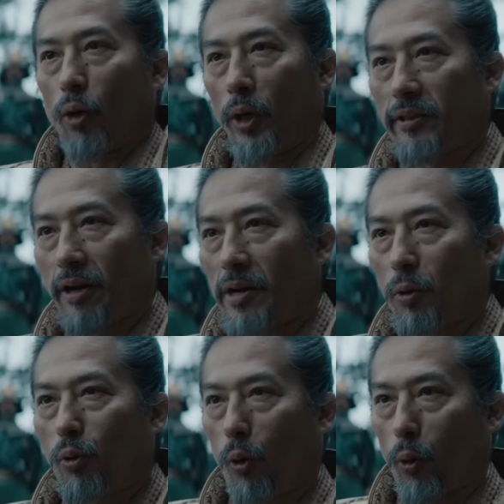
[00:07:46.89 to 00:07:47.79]
allies
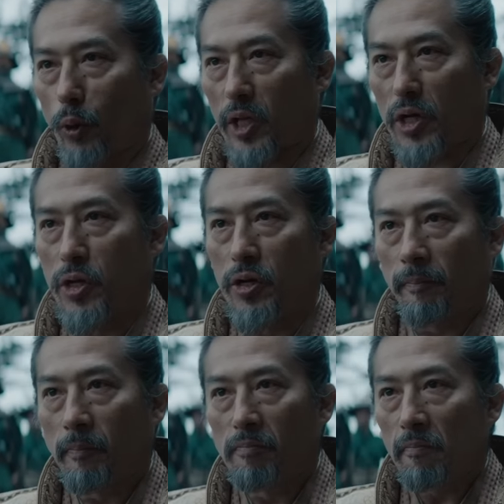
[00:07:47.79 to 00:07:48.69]
on Toranaga's
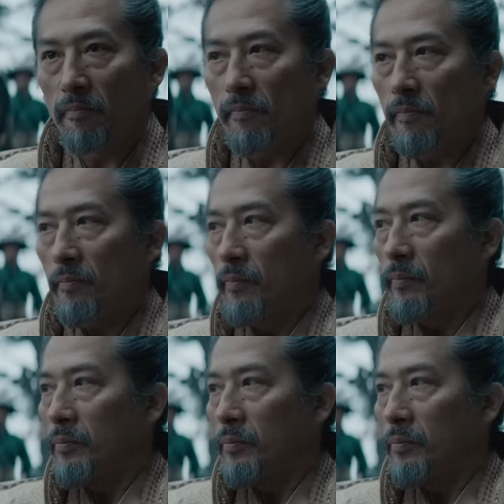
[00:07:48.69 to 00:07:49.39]
side is something that I